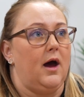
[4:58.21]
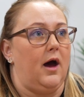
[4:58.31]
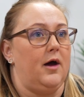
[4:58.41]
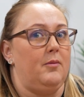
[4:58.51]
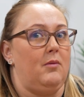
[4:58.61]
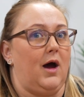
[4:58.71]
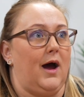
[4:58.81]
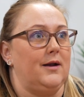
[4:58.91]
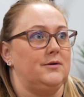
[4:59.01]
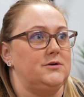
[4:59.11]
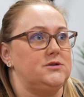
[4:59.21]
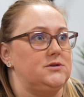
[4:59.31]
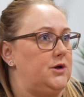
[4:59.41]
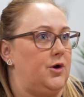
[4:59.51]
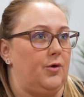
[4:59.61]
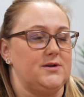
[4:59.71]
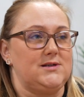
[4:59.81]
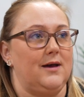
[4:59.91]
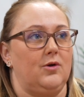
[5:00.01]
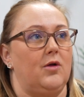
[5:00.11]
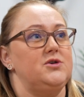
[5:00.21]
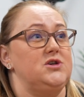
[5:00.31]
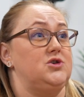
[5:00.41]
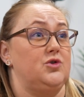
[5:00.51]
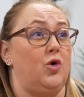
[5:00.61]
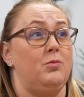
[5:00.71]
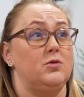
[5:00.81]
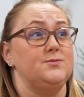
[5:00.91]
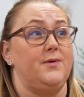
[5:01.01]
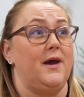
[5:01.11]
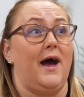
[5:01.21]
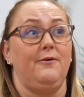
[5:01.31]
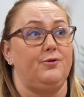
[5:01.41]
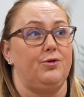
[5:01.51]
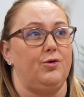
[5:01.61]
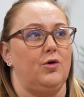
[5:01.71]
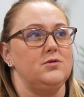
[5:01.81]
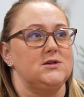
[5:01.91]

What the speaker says: and you know the technology should almost be an afterthought.